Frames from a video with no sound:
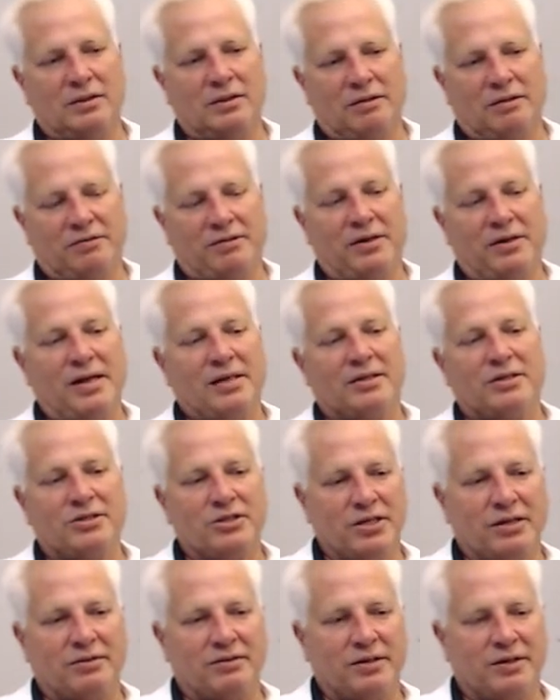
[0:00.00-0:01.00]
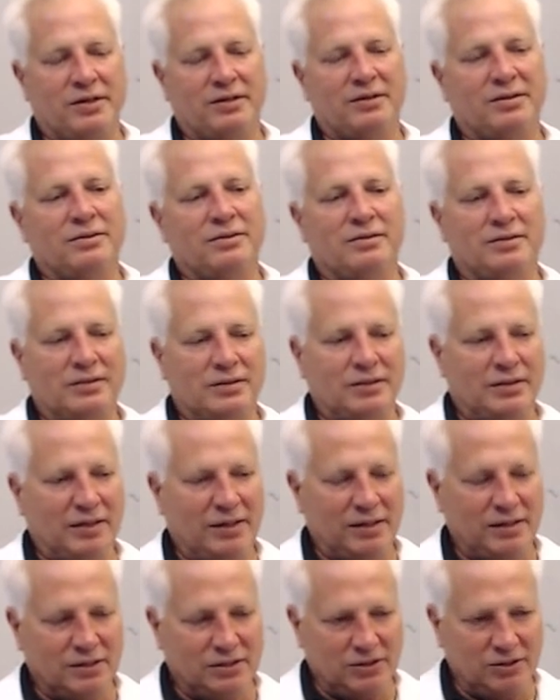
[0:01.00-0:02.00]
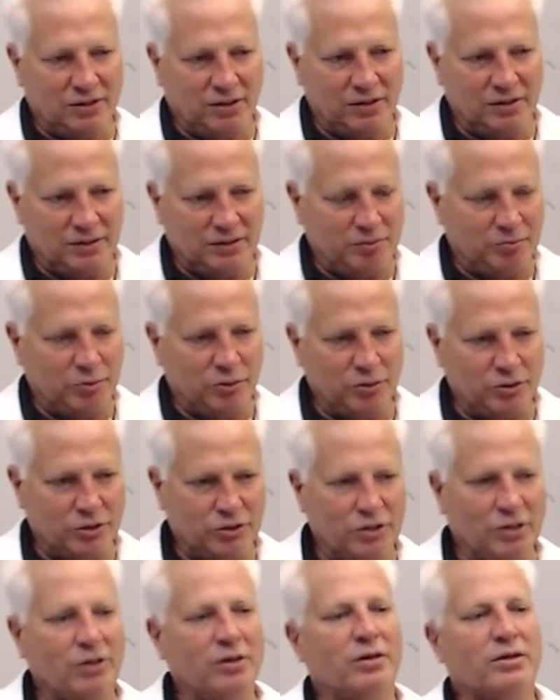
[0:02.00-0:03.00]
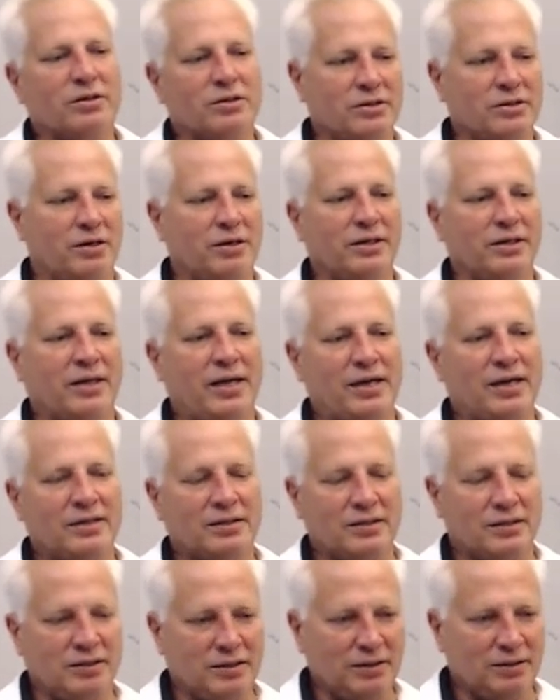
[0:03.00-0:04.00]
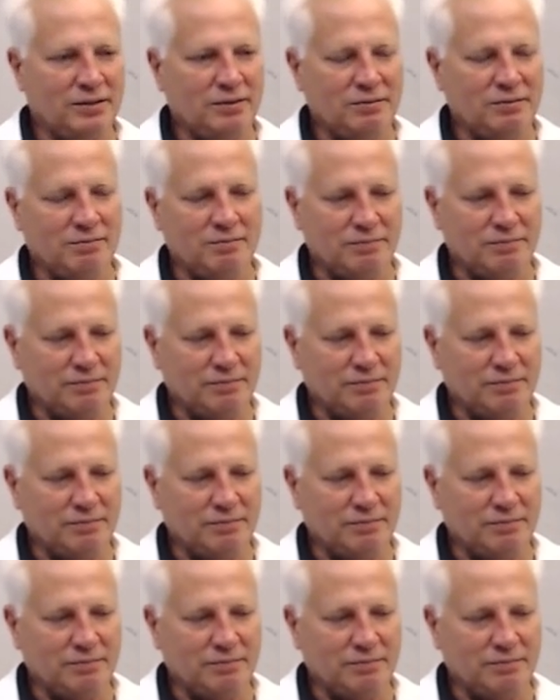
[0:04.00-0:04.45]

If you're at the generator and you pull the choke and start on gasoline,